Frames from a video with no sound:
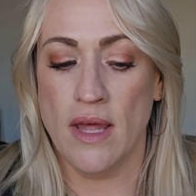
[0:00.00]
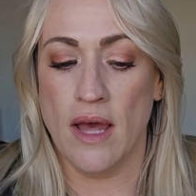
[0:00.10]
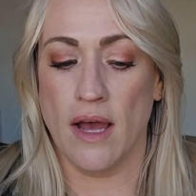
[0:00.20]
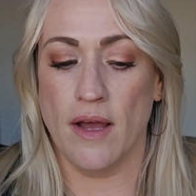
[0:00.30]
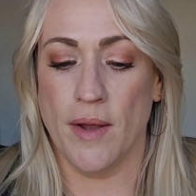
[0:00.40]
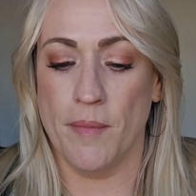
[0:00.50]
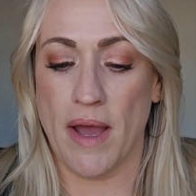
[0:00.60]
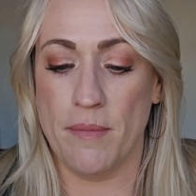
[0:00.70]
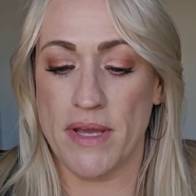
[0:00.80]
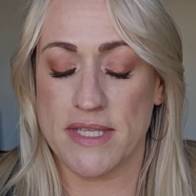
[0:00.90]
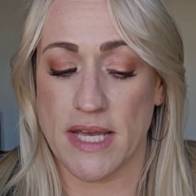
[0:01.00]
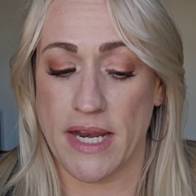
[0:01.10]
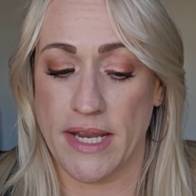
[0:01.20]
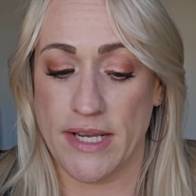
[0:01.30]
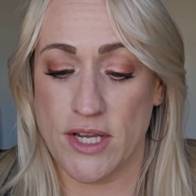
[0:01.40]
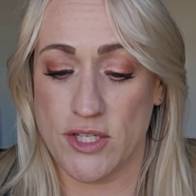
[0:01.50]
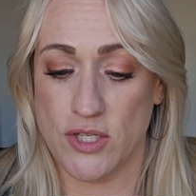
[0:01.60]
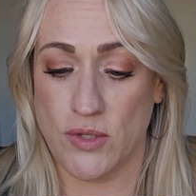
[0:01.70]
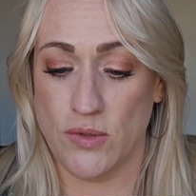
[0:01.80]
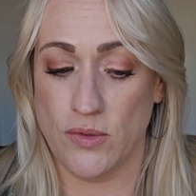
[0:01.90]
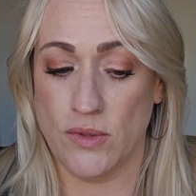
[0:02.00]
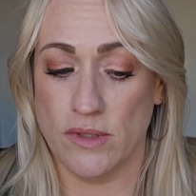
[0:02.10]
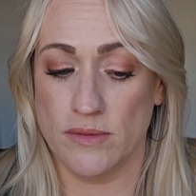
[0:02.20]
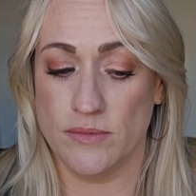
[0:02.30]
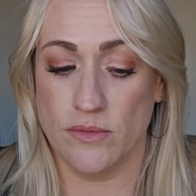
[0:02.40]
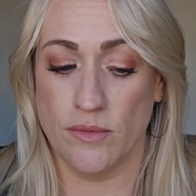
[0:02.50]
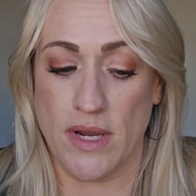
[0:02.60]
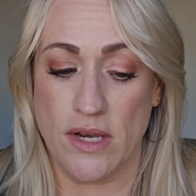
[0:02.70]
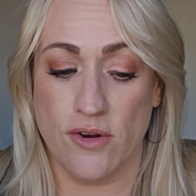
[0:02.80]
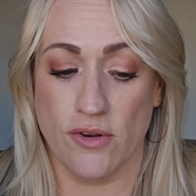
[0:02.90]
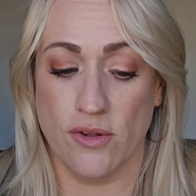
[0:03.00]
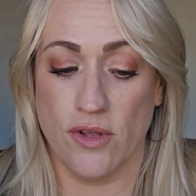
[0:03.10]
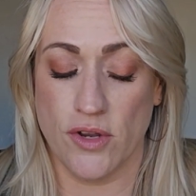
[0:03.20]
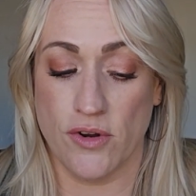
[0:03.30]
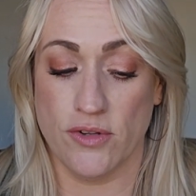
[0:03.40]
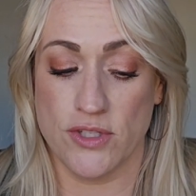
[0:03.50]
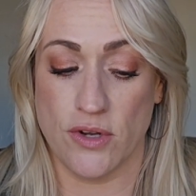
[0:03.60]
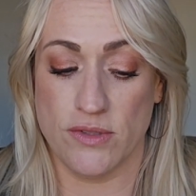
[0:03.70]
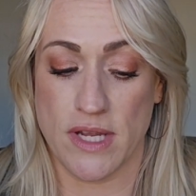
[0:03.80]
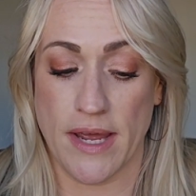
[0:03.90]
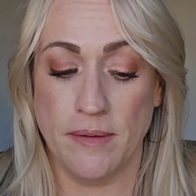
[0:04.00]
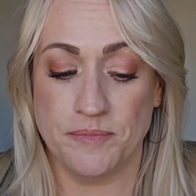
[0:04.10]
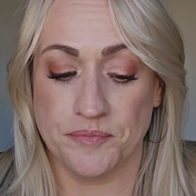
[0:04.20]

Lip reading: I'm excited to read Good Girls Don't Die.